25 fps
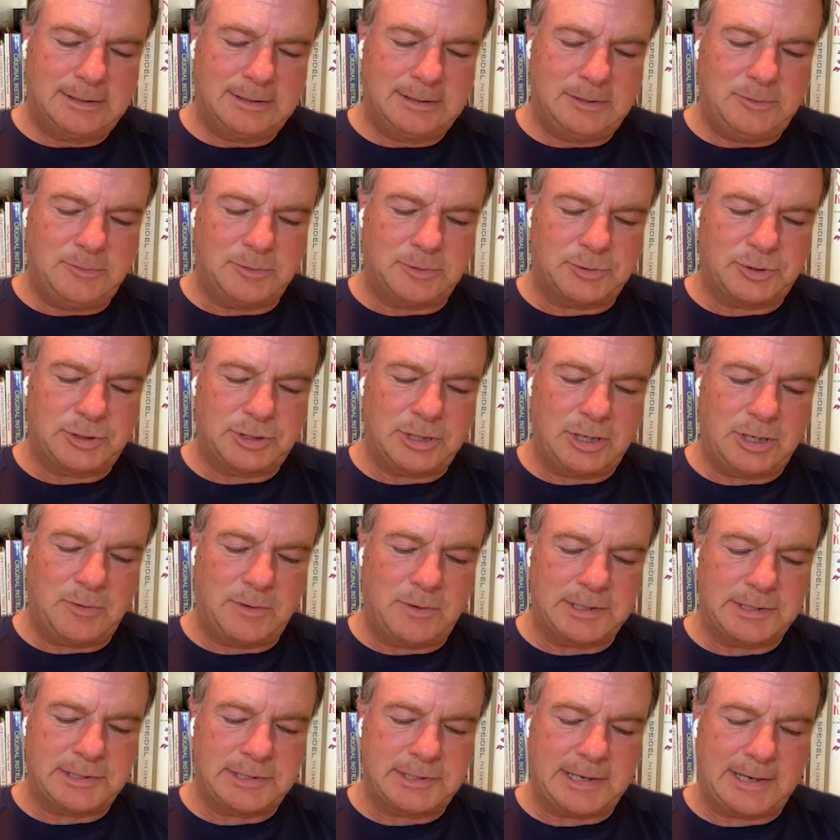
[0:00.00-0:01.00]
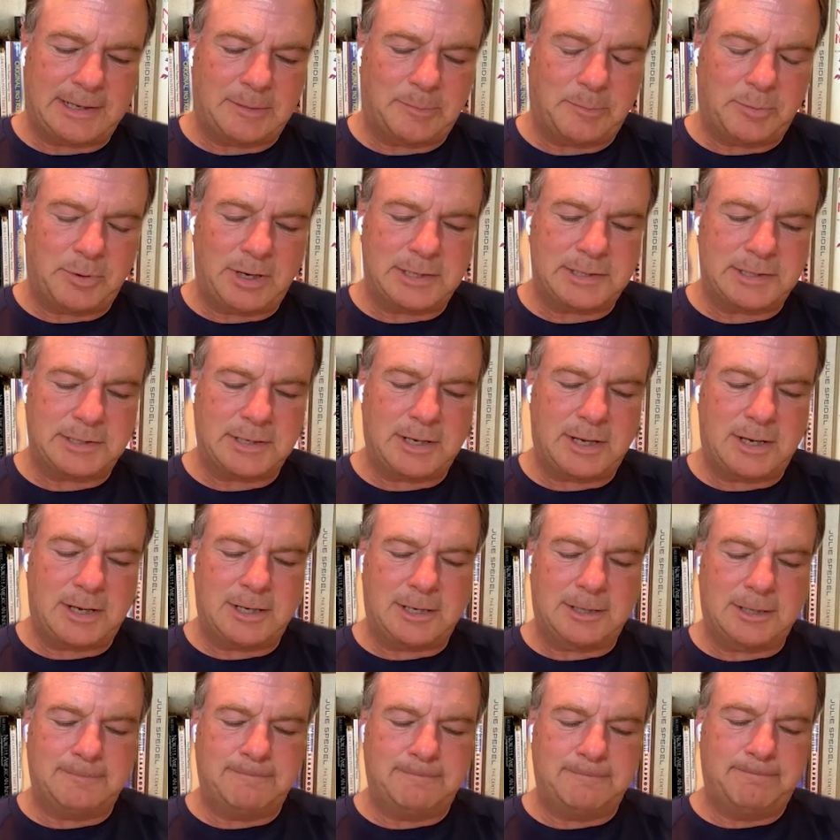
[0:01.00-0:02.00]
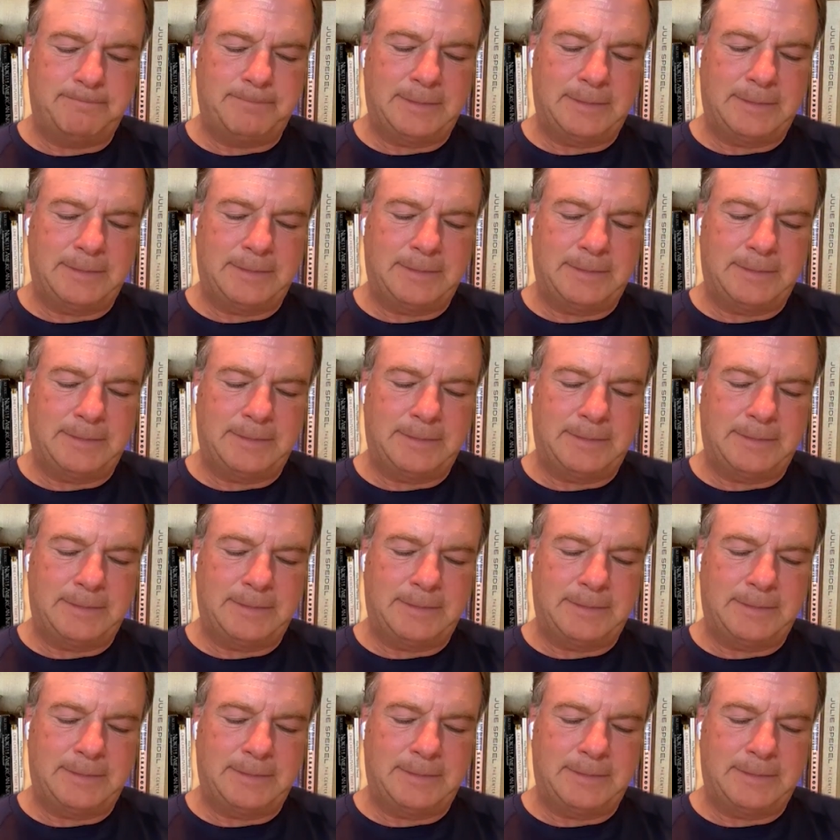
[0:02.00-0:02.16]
Who will show us how to press on?